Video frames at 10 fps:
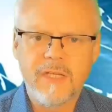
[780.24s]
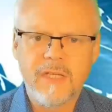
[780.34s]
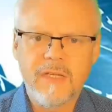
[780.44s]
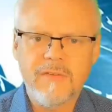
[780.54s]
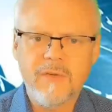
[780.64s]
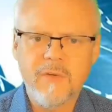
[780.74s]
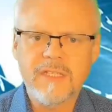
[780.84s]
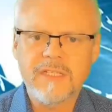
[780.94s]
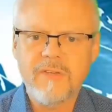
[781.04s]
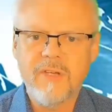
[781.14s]
Given the
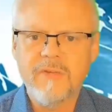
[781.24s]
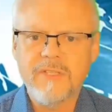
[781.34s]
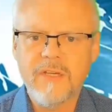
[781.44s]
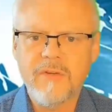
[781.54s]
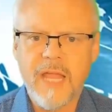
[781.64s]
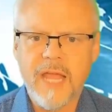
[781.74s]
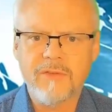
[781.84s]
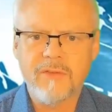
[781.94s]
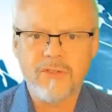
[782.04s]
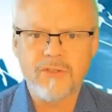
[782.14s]
risk of losing
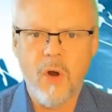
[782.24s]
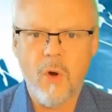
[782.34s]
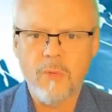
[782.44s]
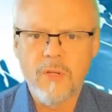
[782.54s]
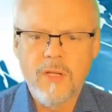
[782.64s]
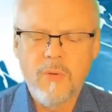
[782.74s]
unilateral control,